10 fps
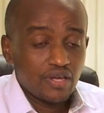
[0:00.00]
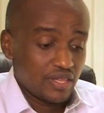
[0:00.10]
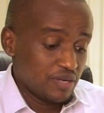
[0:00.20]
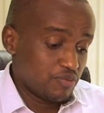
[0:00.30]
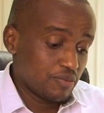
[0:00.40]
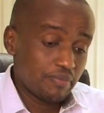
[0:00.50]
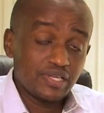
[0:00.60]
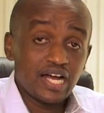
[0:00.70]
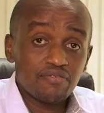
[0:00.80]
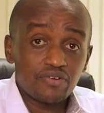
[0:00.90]
they probably
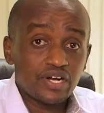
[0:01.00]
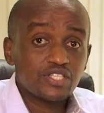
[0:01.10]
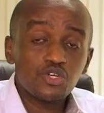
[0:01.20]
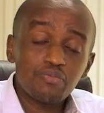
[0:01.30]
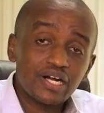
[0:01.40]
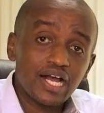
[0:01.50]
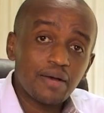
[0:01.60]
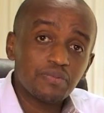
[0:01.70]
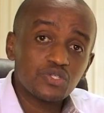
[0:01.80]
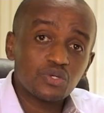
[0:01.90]
have the right human
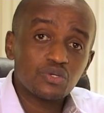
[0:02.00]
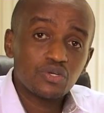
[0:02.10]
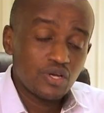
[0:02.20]
capital,